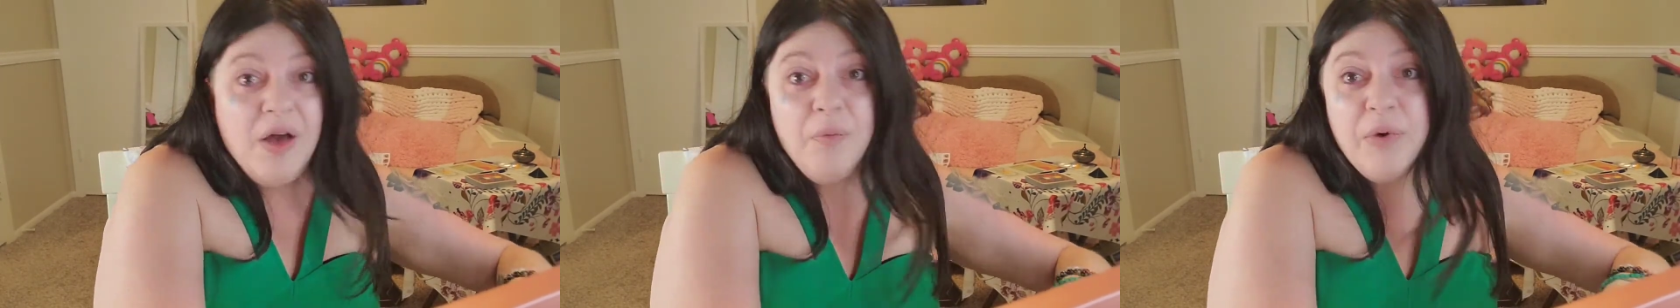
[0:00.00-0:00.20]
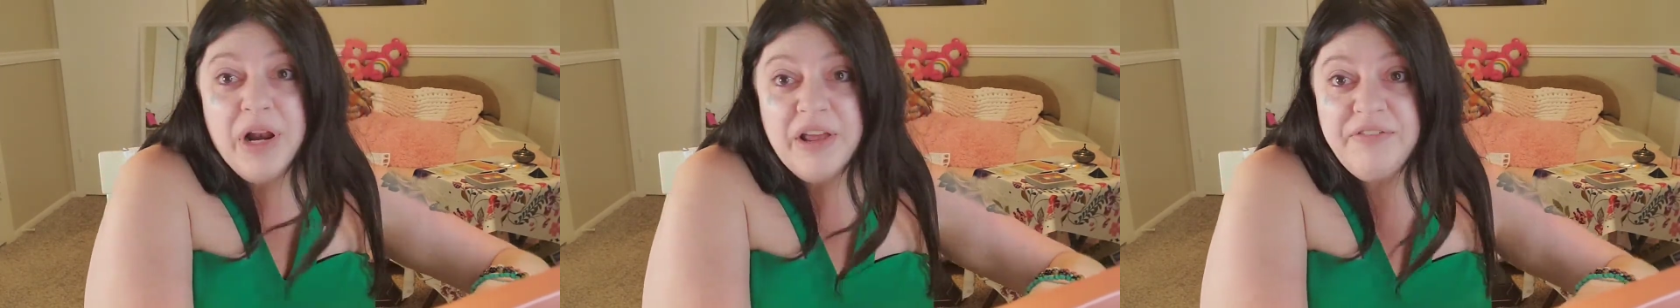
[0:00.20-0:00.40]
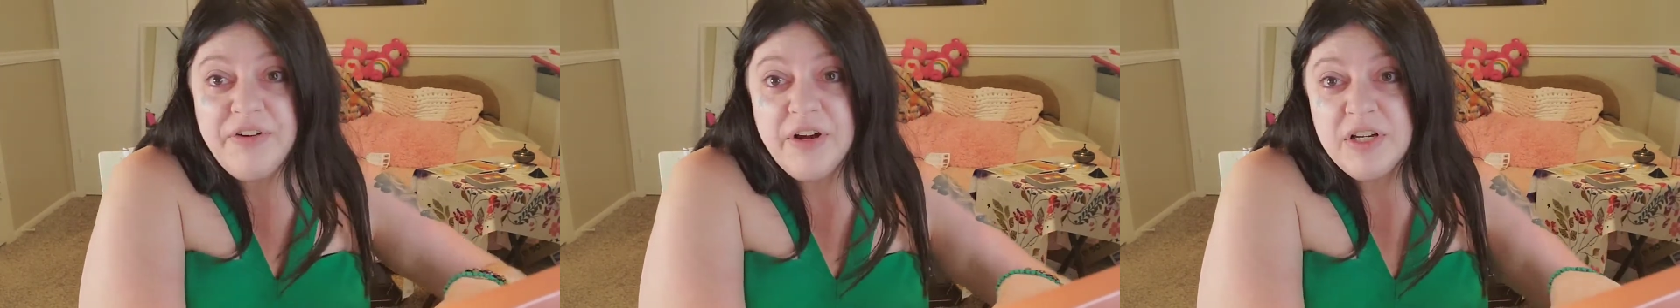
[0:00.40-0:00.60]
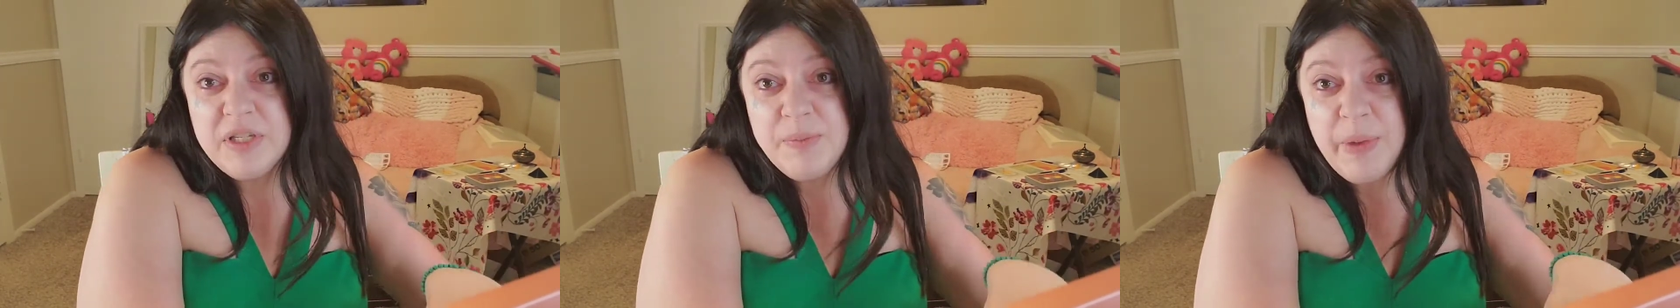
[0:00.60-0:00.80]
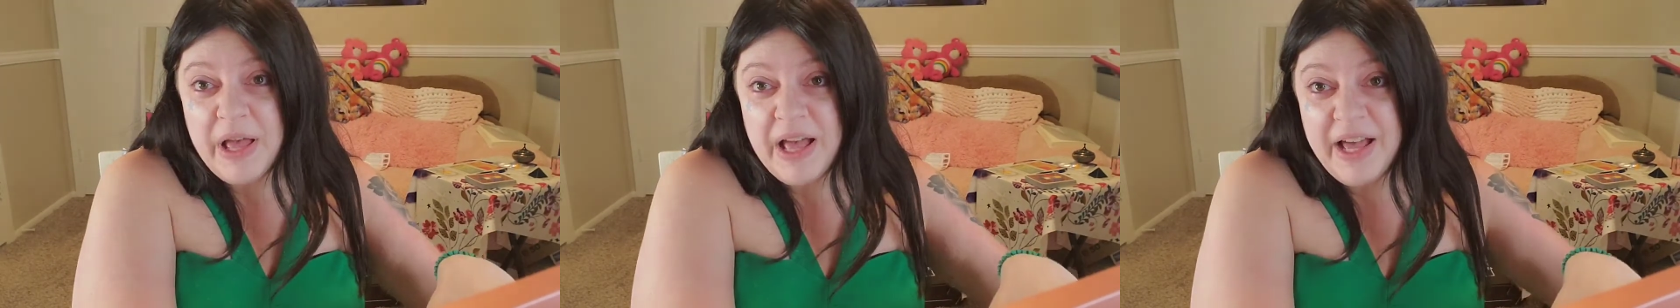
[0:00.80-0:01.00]
When I
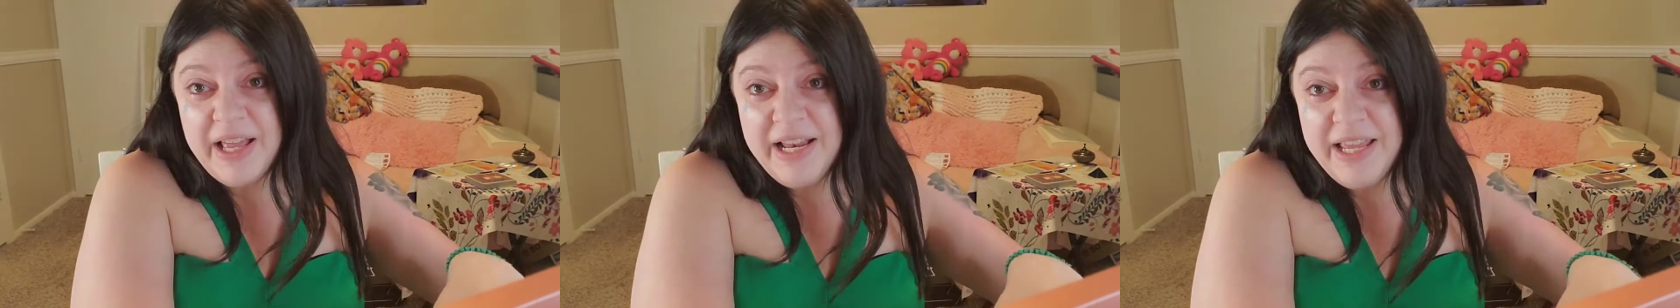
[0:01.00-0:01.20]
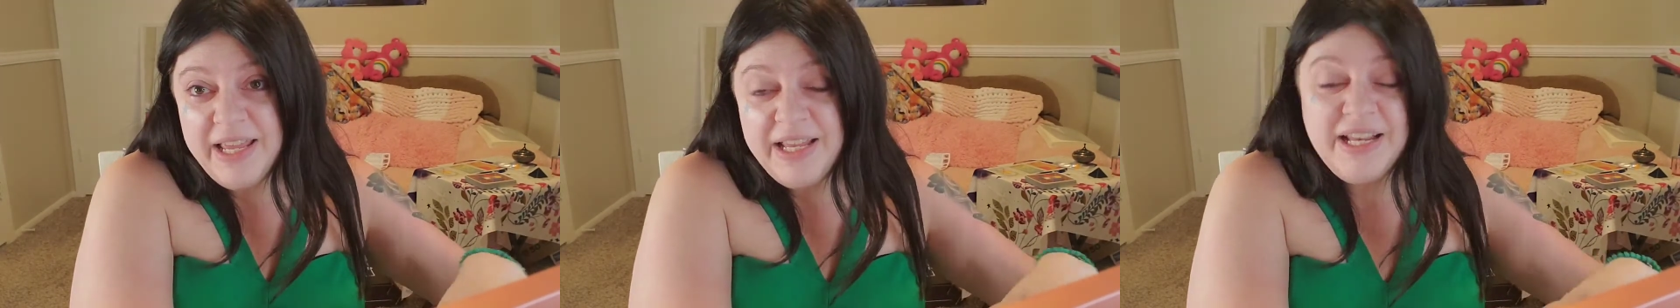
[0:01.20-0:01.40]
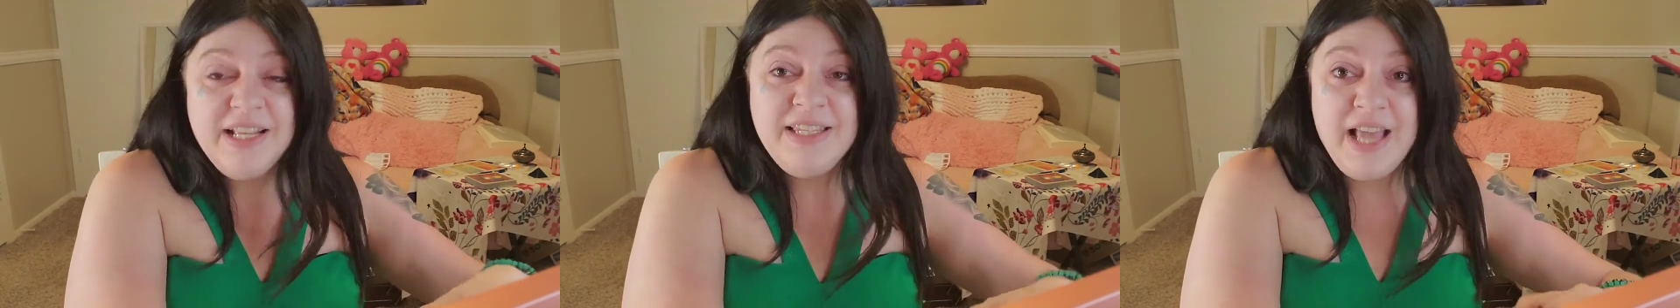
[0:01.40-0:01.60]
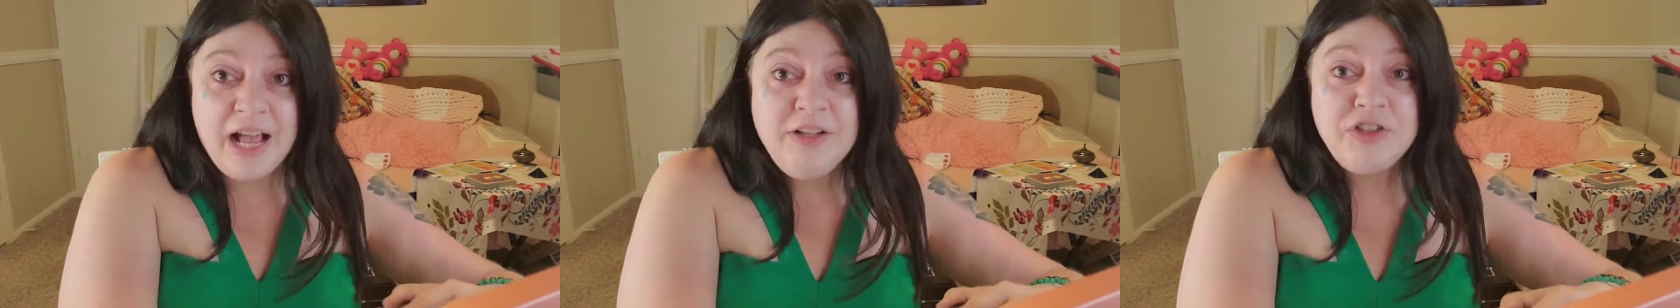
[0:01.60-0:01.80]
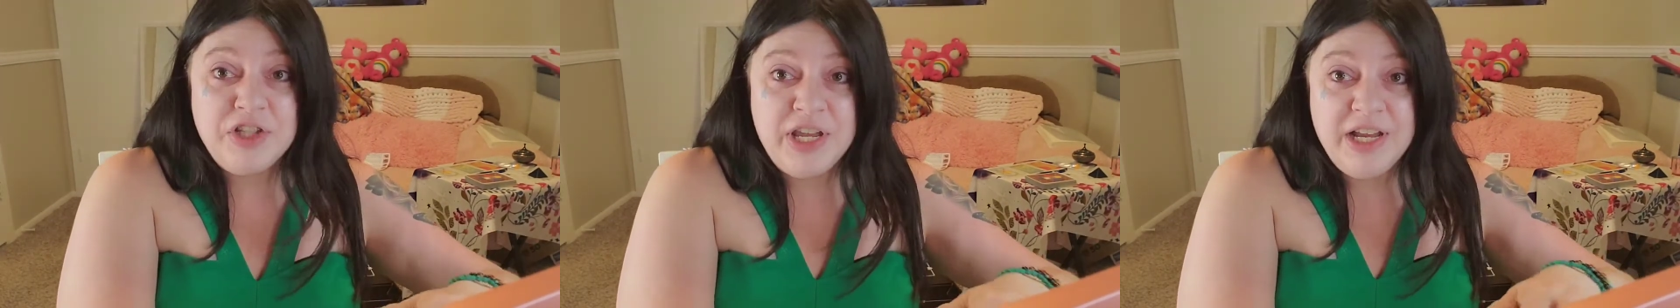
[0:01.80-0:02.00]
first bought it, it's
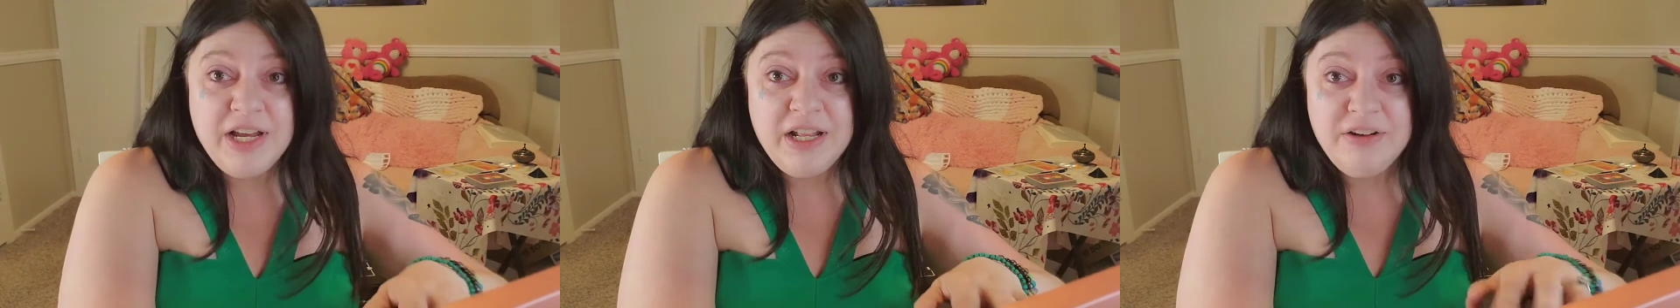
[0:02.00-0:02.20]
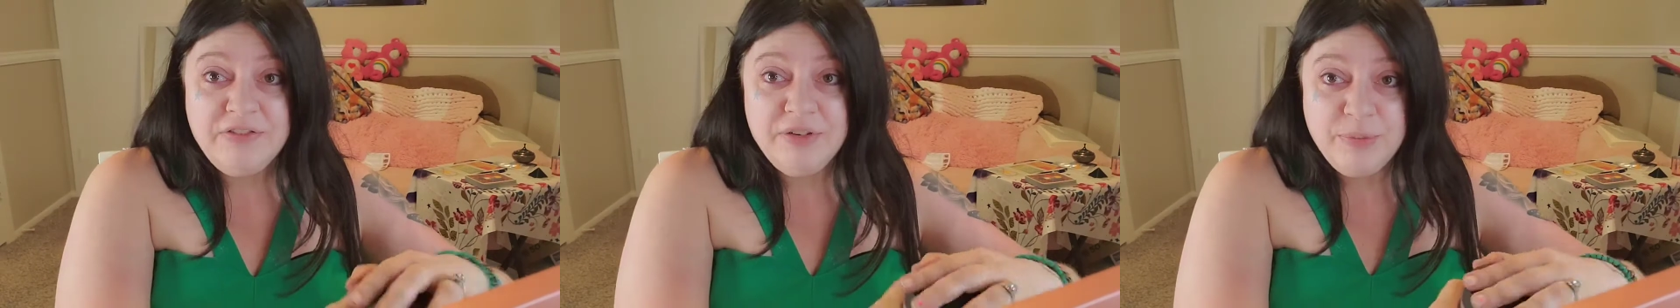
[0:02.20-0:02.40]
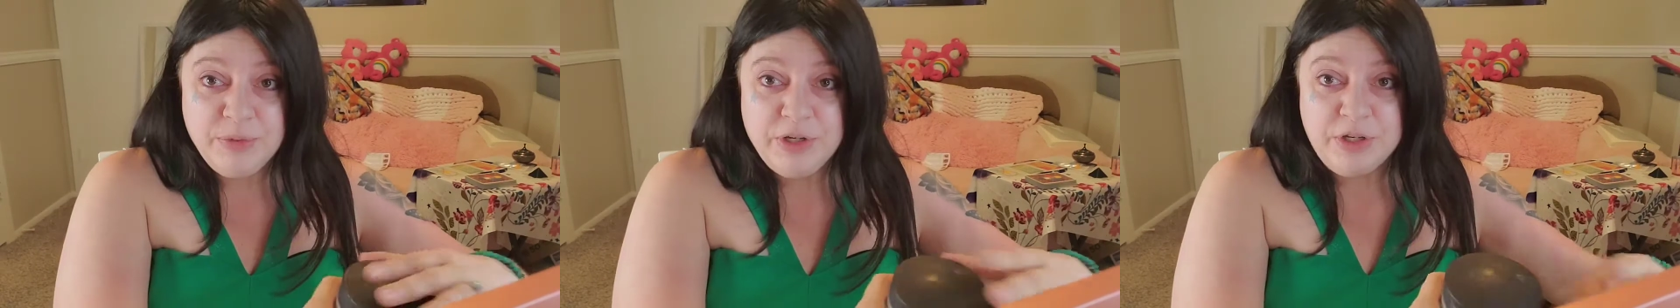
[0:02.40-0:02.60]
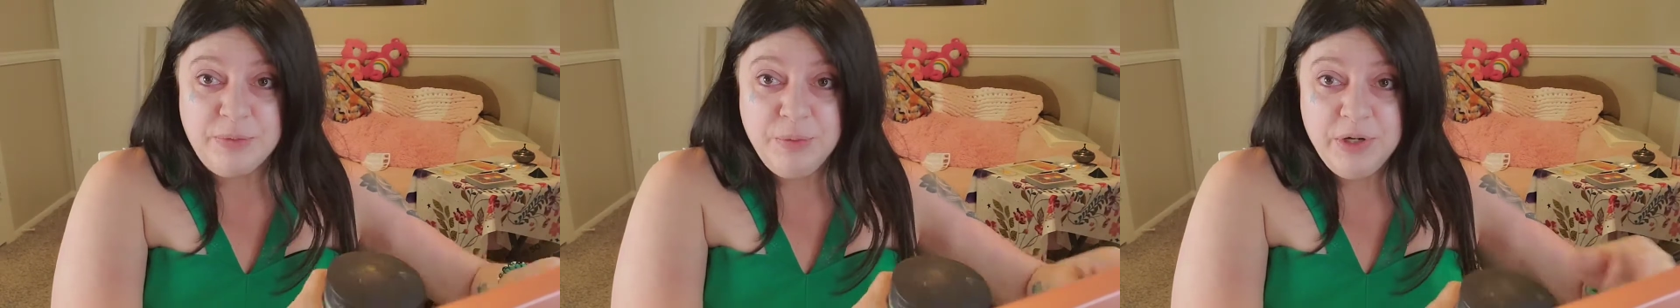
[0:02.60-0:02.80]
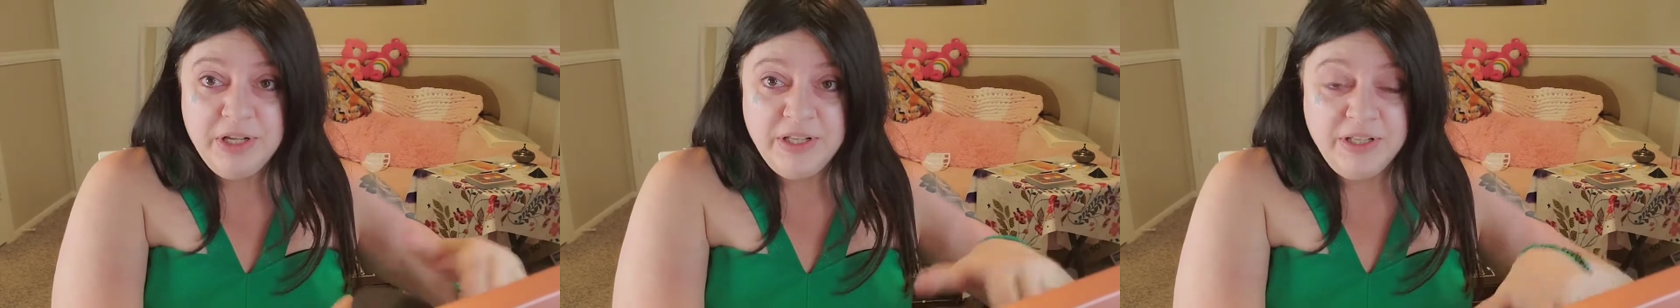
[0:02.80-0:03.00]
actually, I got it from
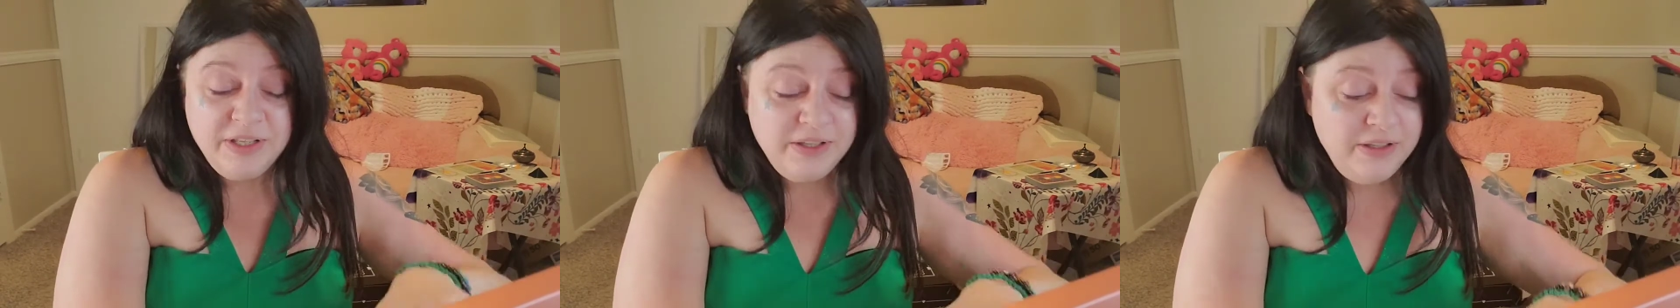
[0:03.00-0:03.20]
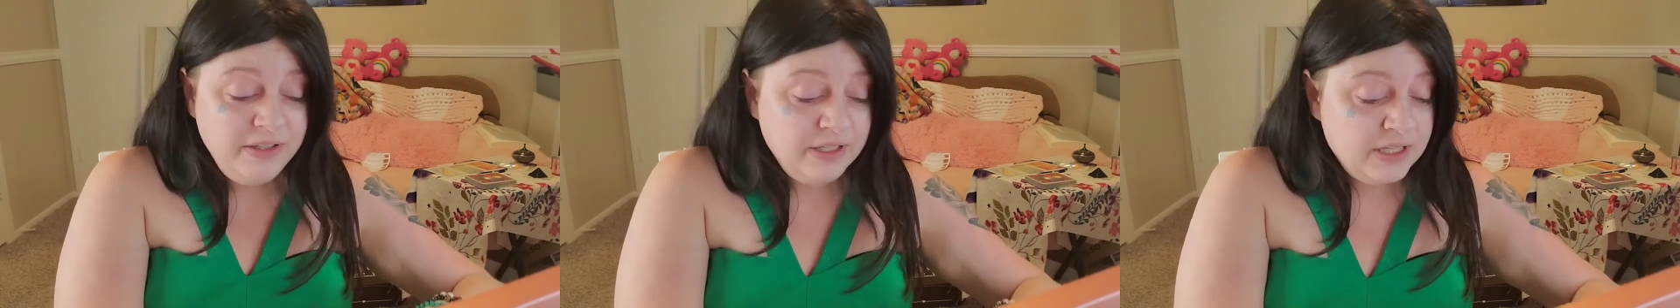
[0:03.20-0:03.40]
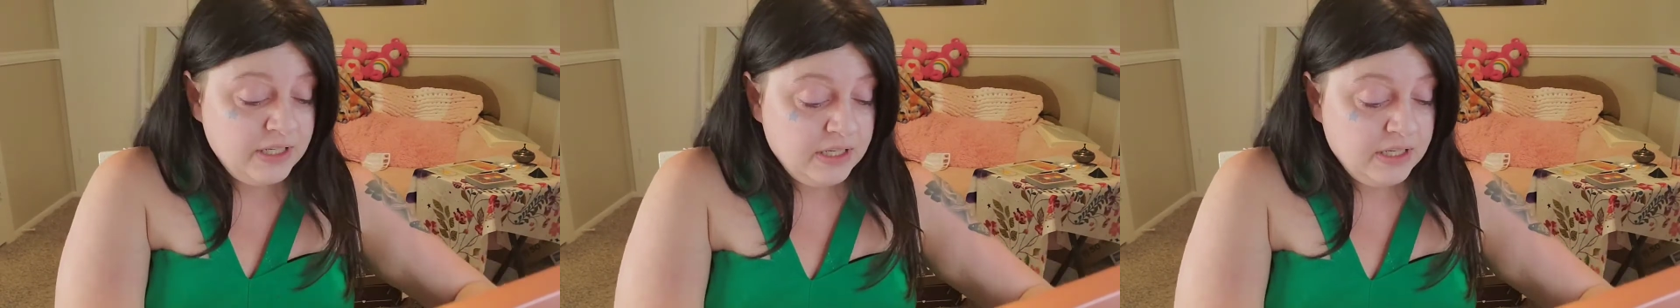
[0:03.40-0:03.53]
Goodwill